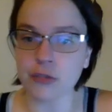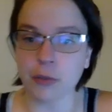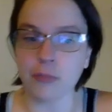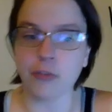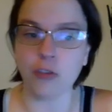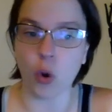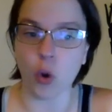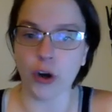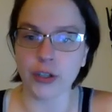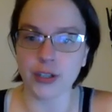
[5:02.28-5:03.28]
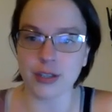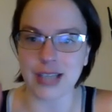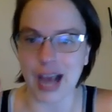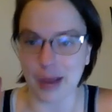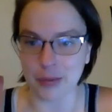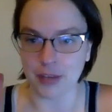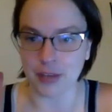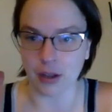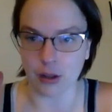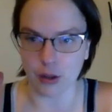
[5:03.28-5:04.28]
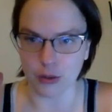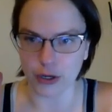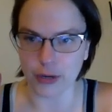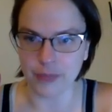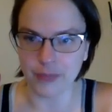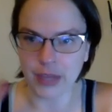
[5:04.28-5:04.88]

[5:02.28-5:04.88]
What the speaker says: from floor to the top of the enclosure.